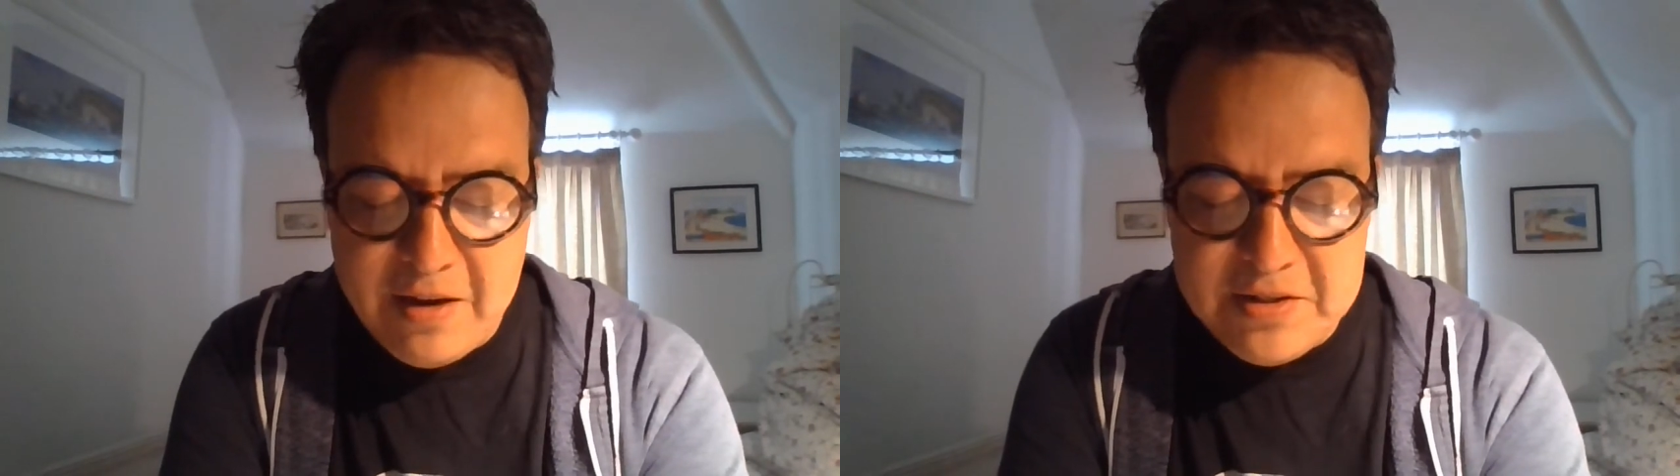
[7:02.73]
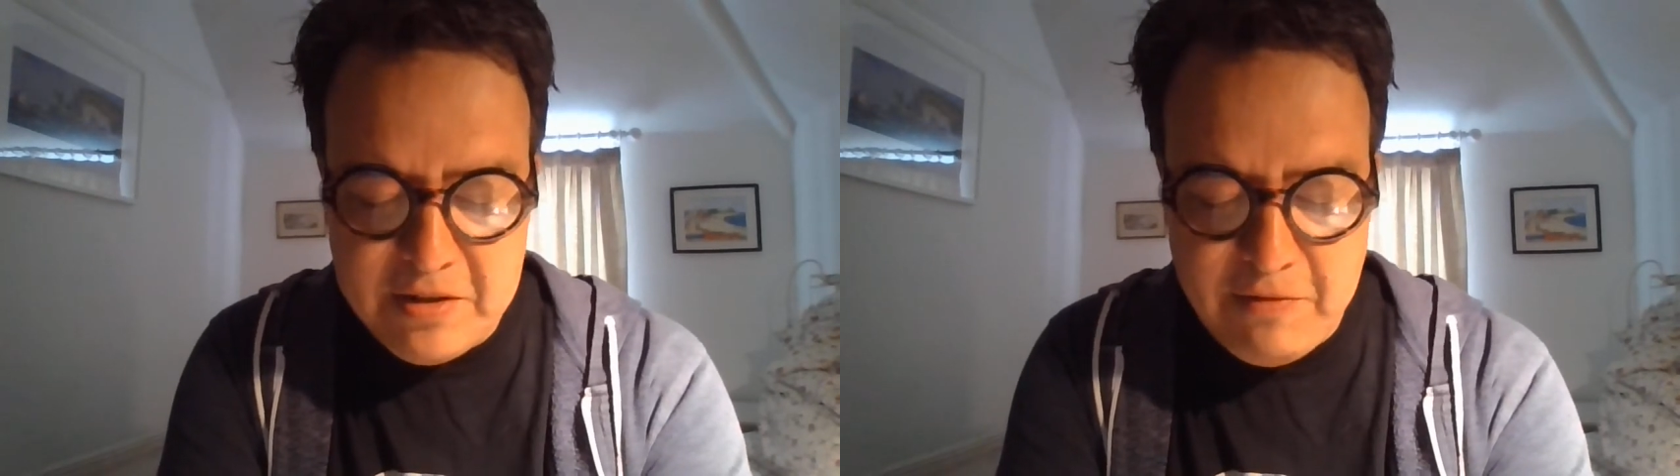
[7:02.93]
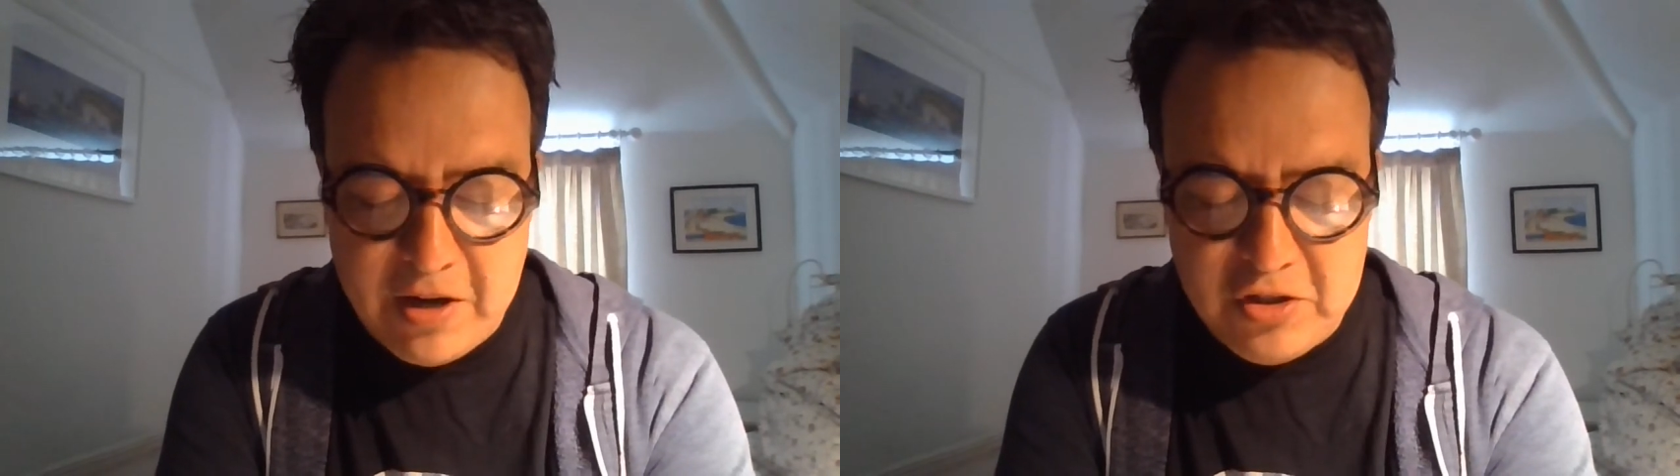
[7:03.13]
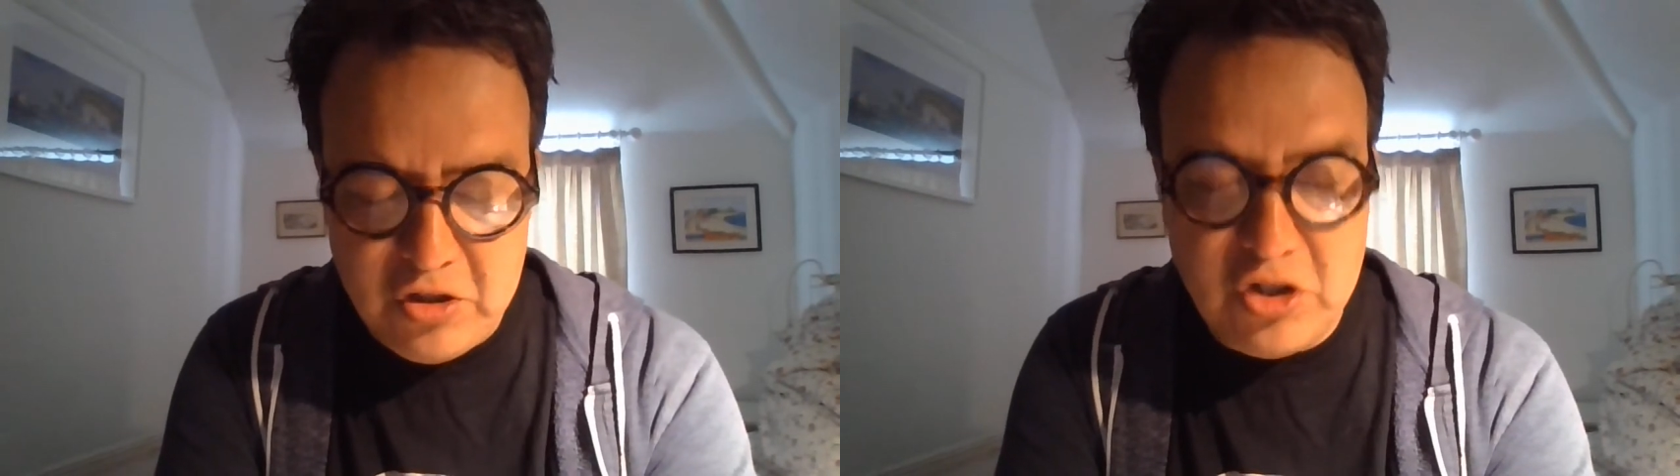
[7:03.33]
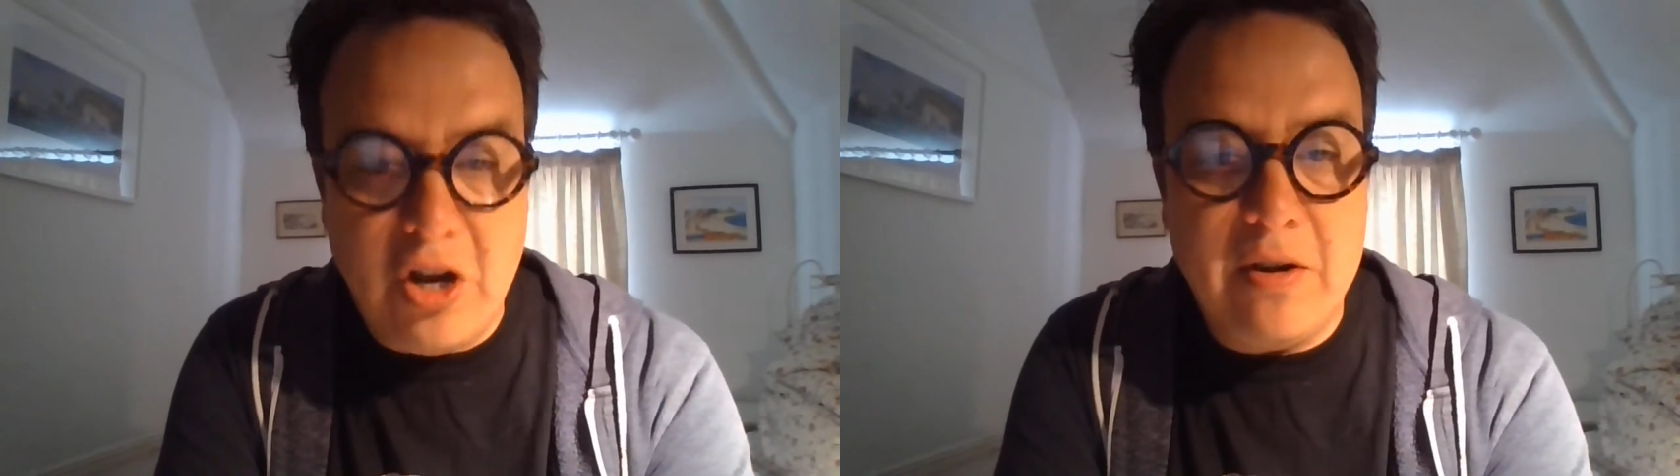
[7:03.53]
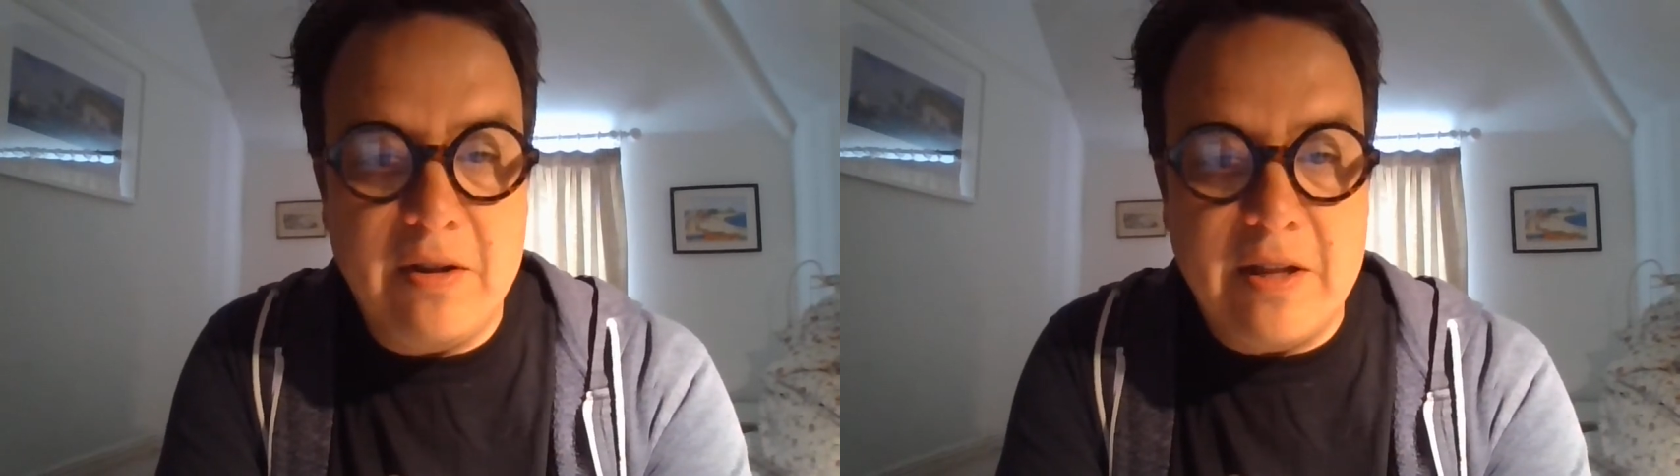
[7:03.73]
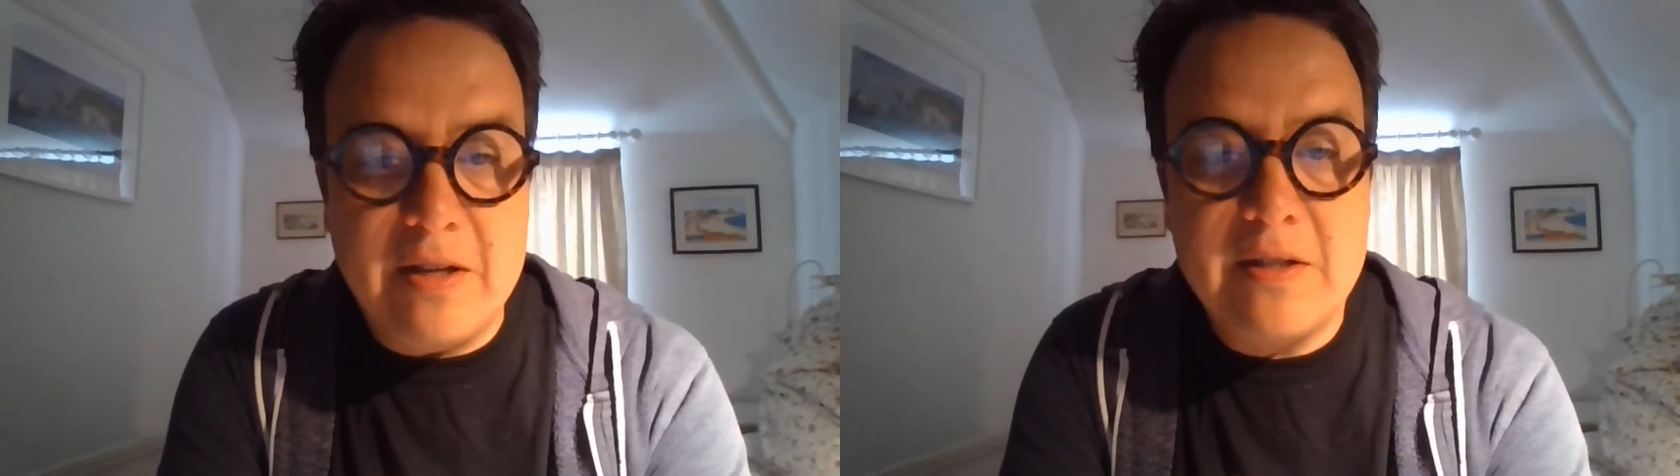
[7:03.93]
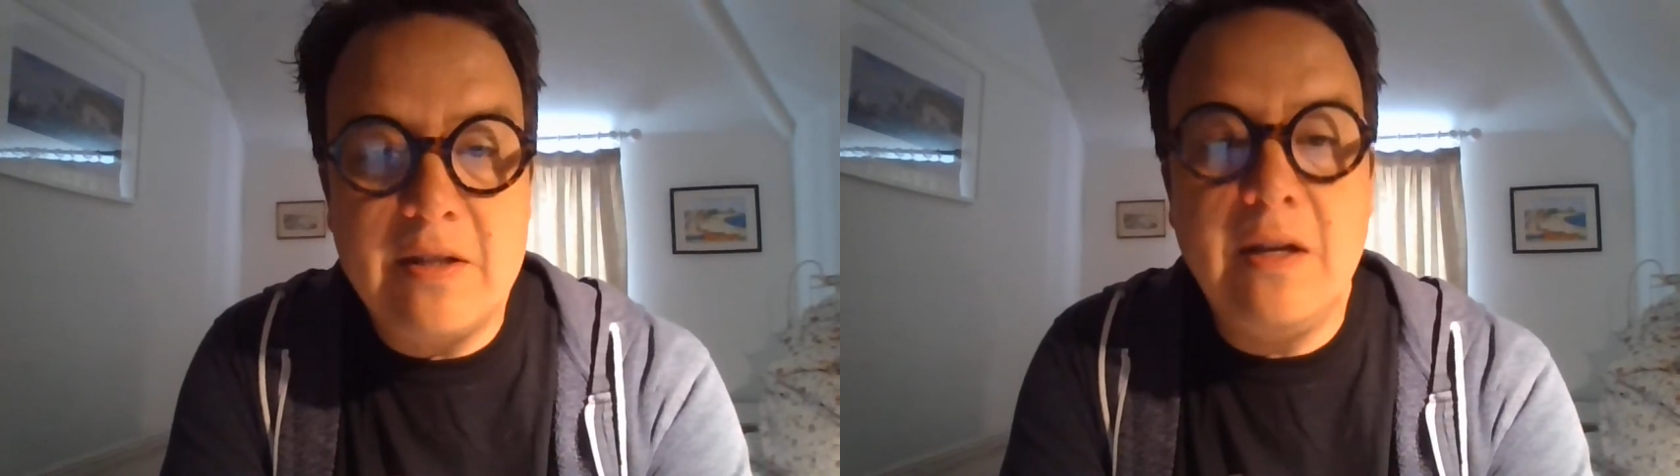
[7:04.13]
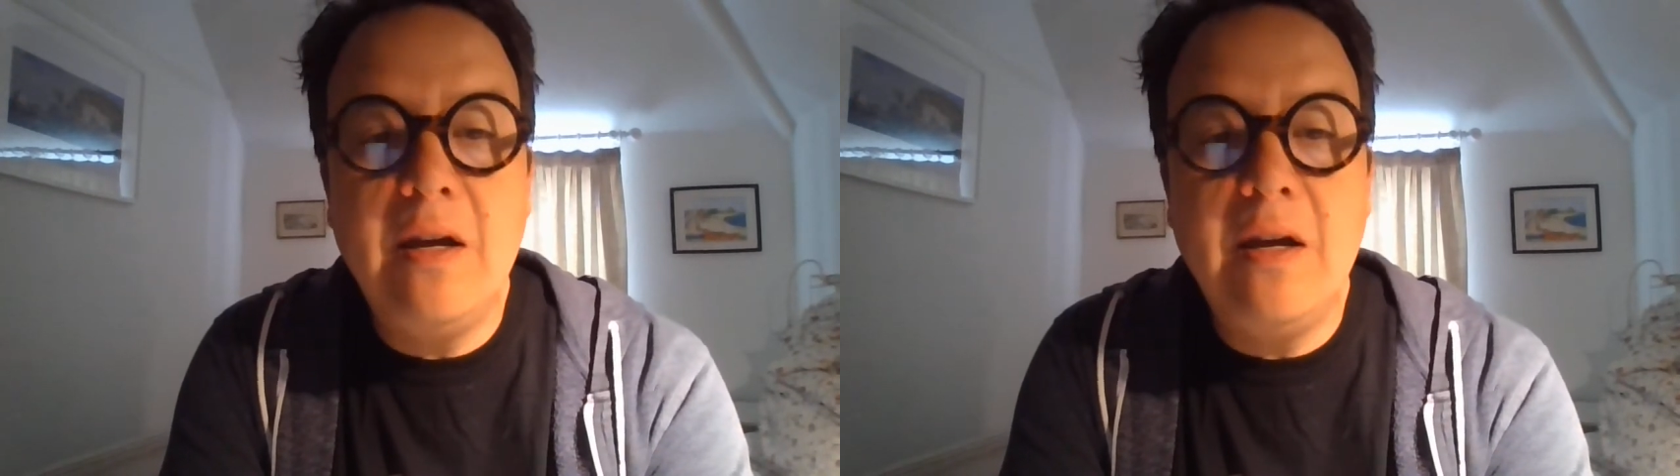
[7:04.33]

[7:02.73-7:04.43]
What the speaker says: does the writer show you this?